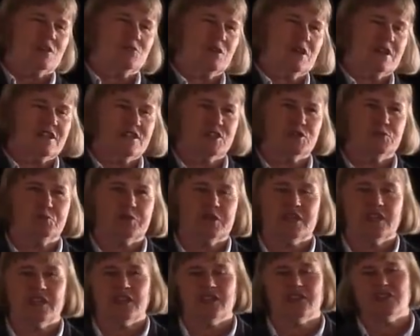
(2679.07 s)
and write the
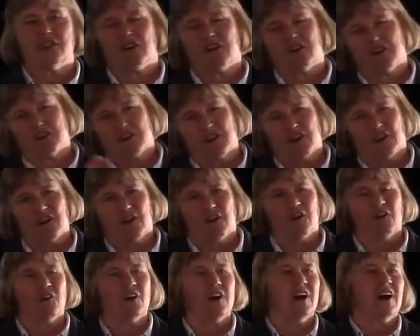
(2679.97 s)
speech, oh
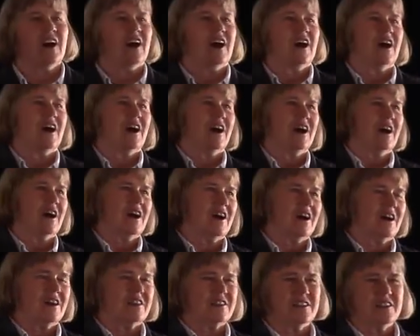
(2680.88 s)
no,
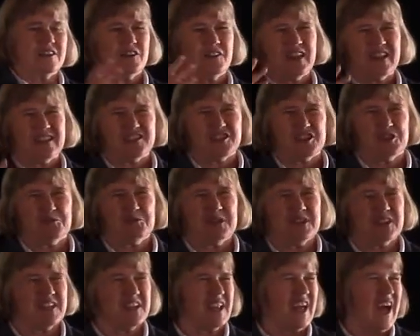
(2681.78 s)
uh, you know, that's going to
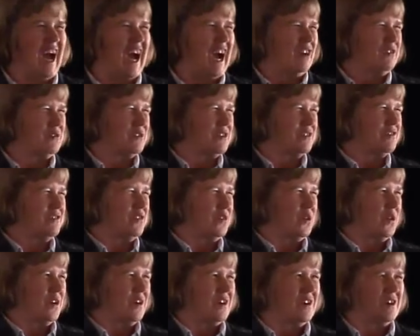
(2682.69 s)
be a little awkward
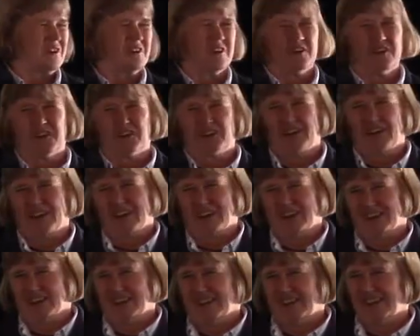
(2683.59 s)
for her,
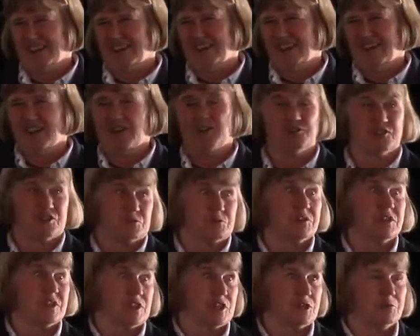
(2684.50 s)
and who's it
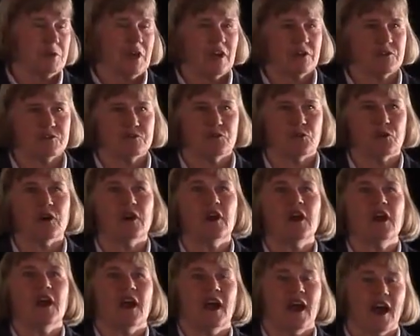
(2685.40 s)
really going to be awkward for?
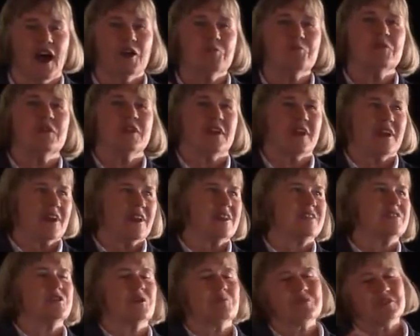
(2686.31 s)
Um,
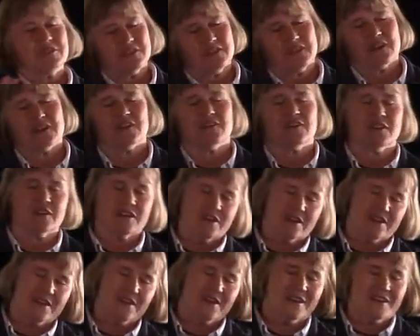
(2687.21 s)
and so I'm sitting there going,
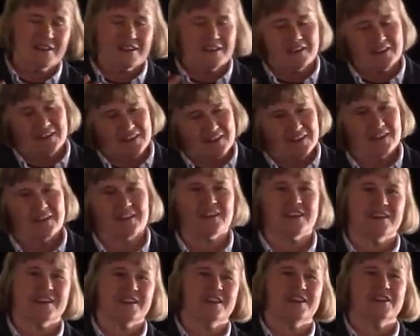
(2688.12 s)
uh, no, no, no, no,
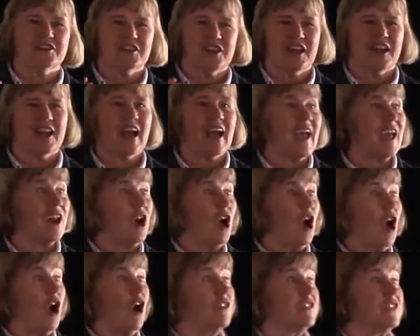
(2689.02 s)
no, no, no, and I had
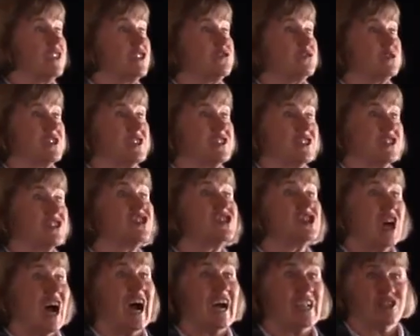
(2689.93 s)
all these reasons
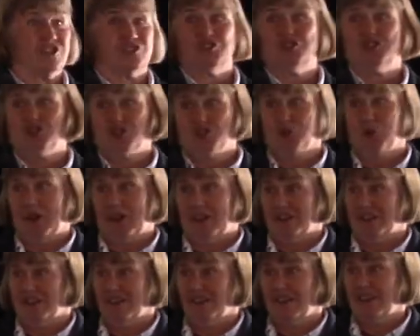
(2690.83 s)
not to do
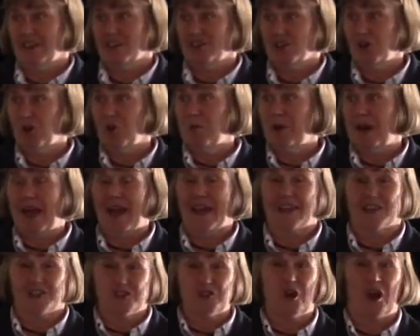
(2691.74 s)
it to go
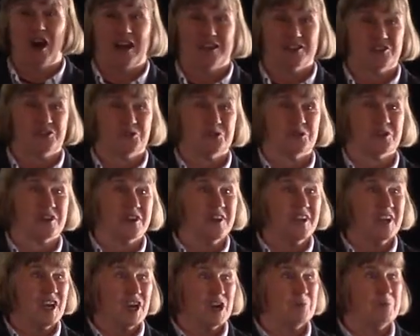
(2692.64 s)
back and talk to her
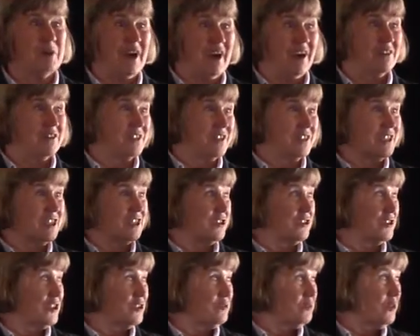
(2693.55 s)
about, you
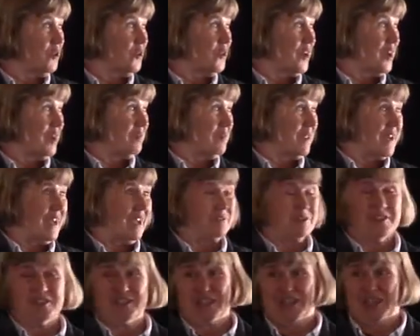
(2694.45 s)
know, this program that I
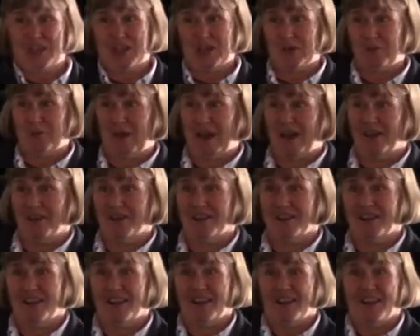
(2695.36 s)
was thinking about.
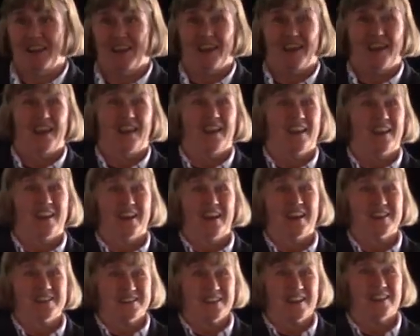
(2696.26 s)
And
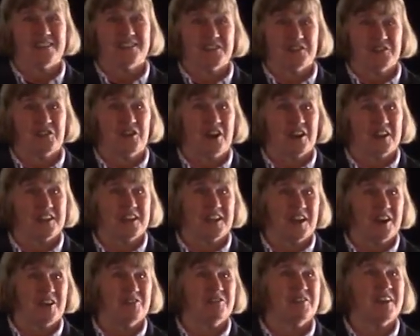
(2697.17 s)
I sat there long
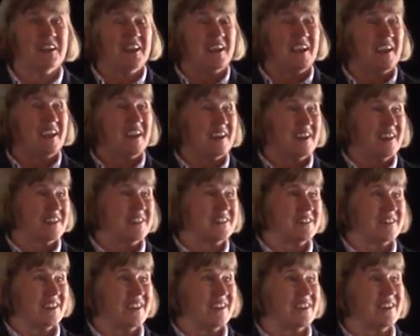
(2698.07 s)
enough and I
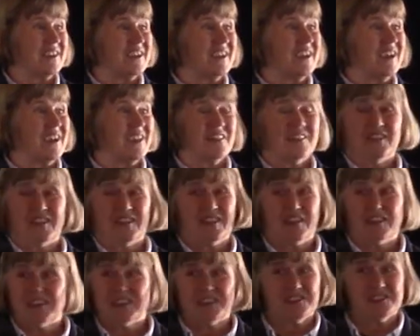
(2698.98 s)
said,
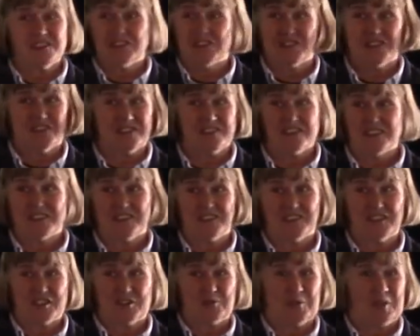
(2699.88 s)
this is just
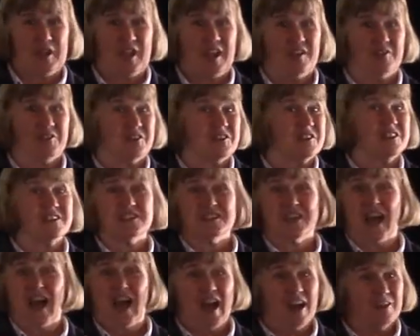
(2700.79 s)
distancing behavior.
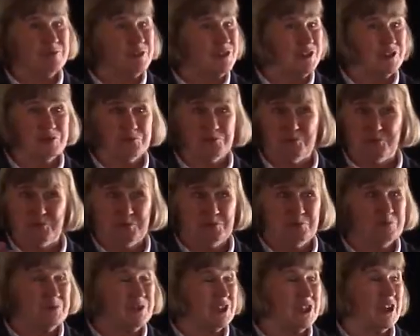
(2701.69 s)
This, I'm just,
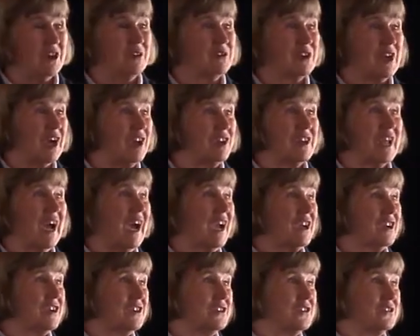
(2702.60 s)
you know,
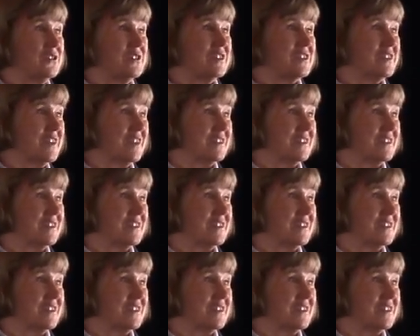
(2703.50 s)
not going to do this